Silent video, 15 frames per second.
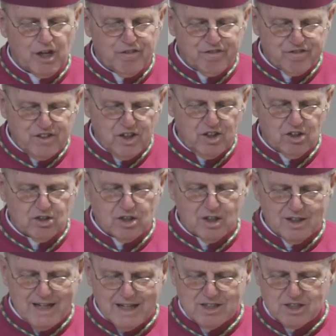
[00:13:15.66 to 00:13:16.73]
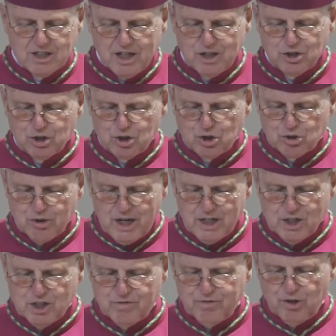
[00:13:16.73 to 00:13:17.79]
But I feared lest I should
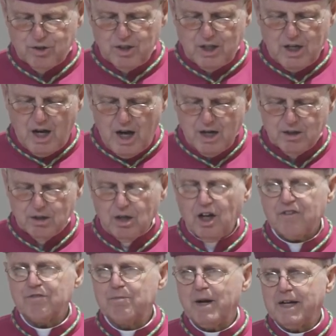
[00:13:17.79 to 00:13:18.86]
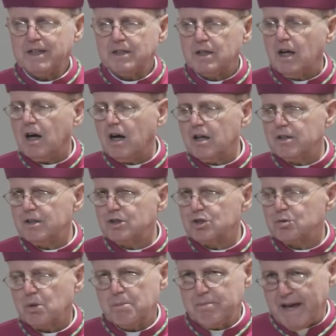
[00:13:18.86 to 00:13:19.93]
transfer the honor of my
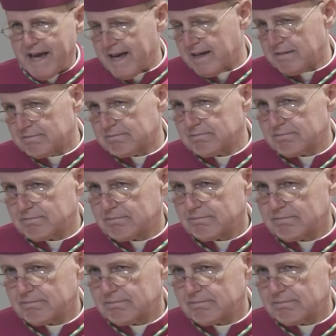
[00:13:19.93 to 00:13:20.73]
God to a man.